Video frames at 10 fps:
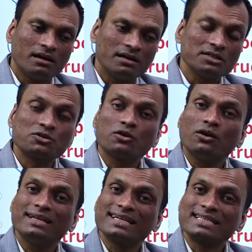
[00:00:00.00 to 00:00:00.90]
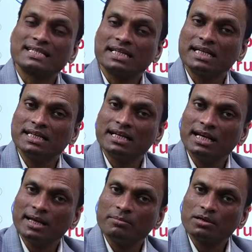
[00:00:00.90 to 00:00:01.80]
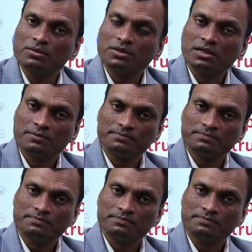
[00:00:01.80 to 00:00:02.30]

is called extended neighborhood.